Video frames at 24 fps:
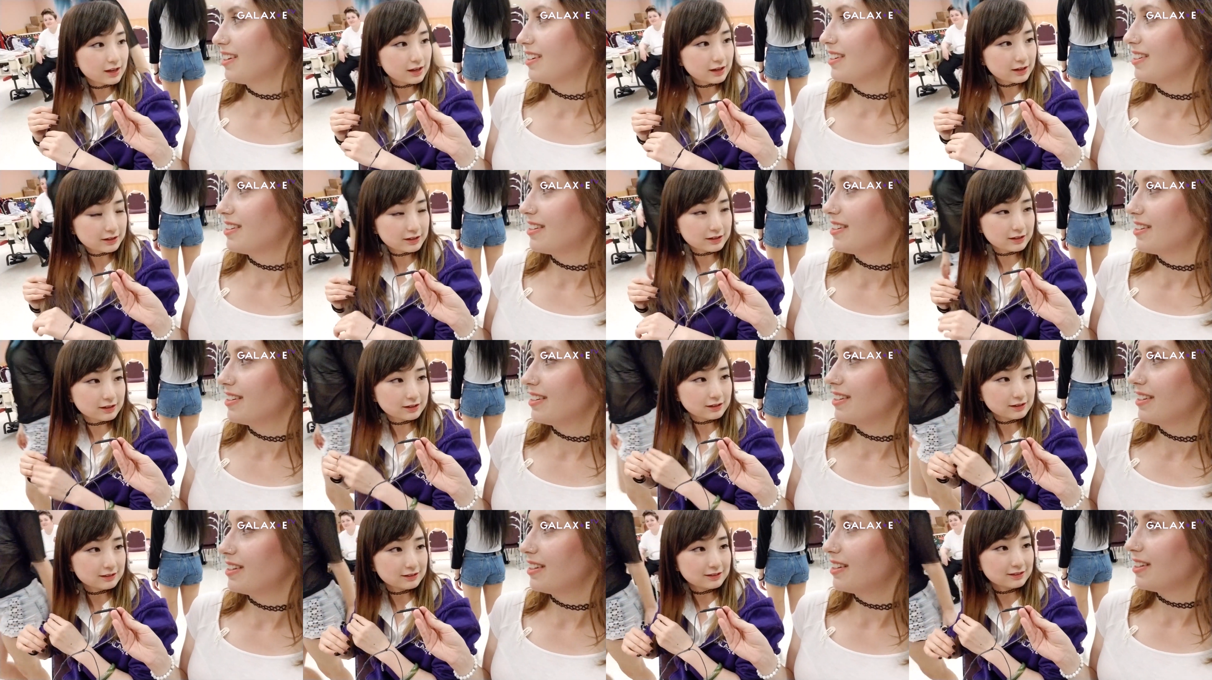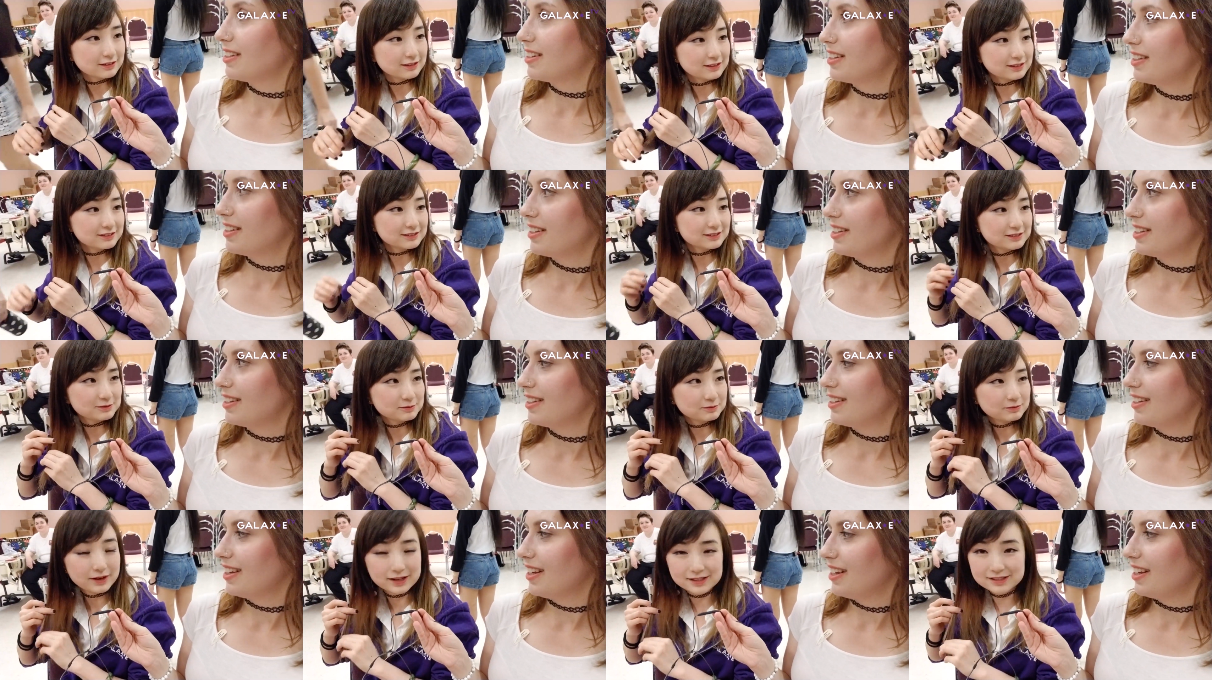Speaker 1: Yeah, uh,
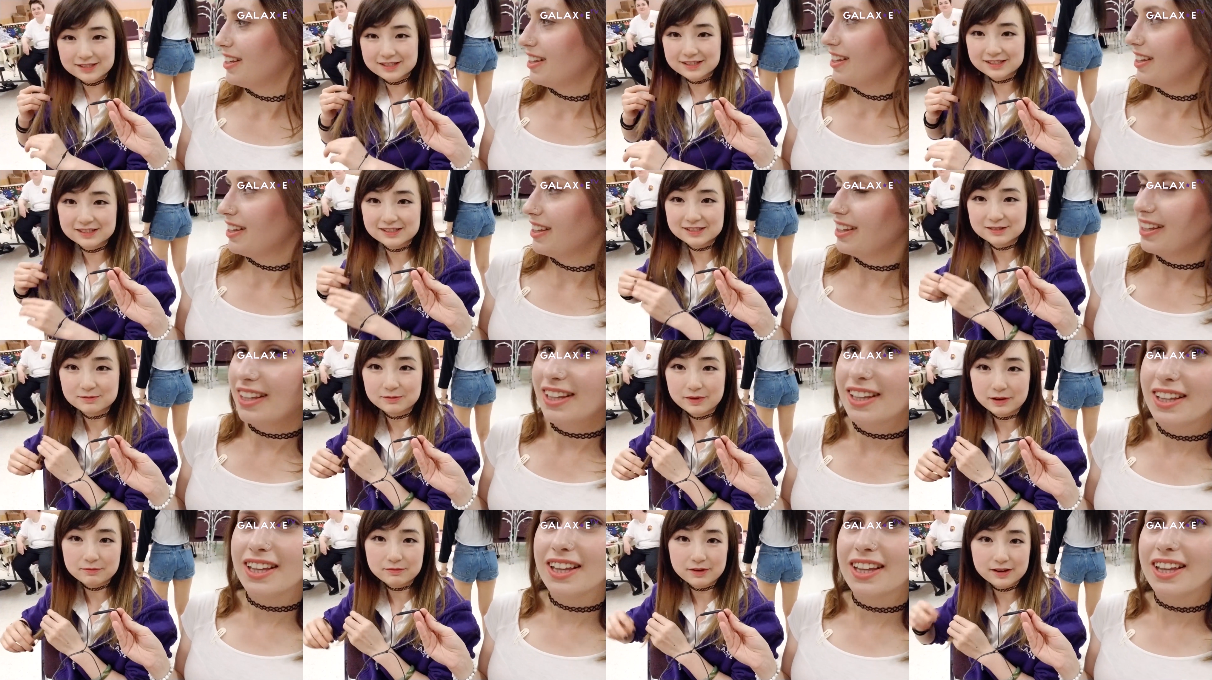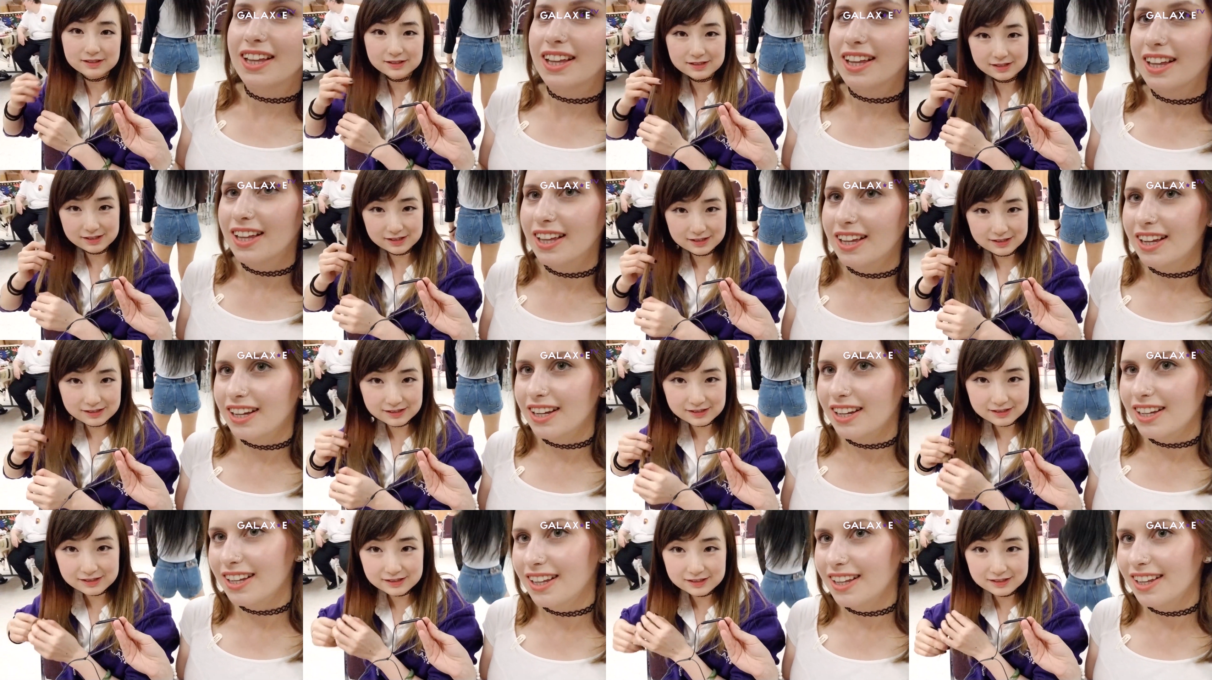master's, my
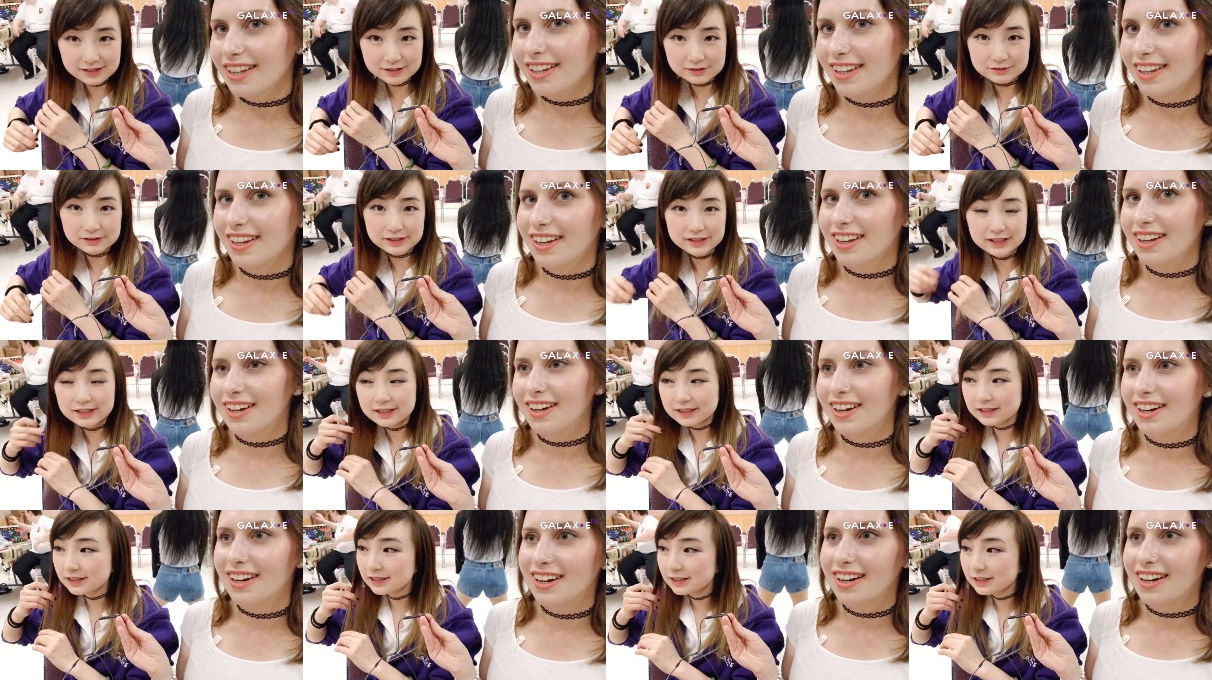master's degree.